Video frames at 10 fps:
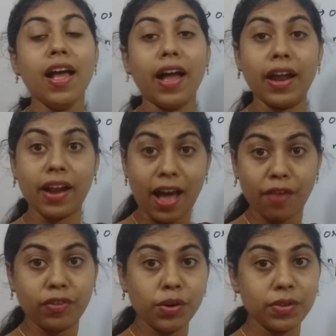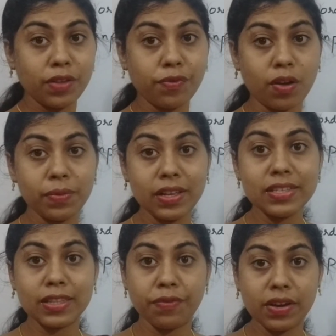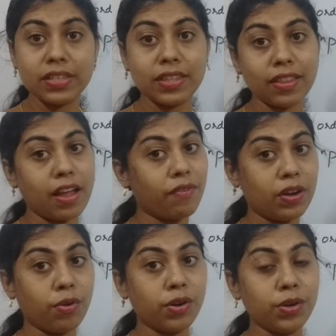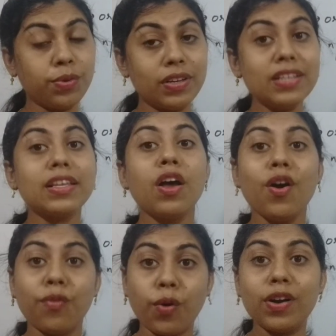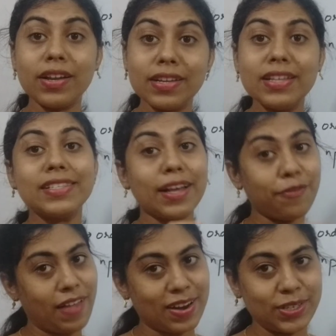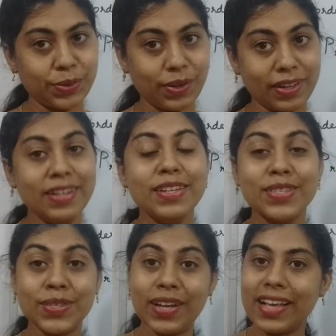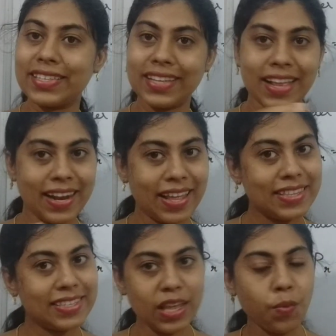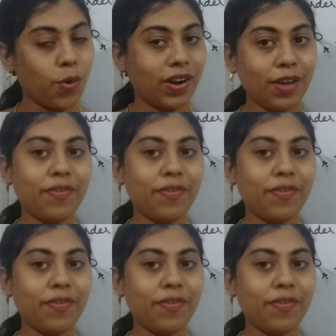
And after knowing the formulas, the first thing that we know is what is a factorial. So next, let's see what a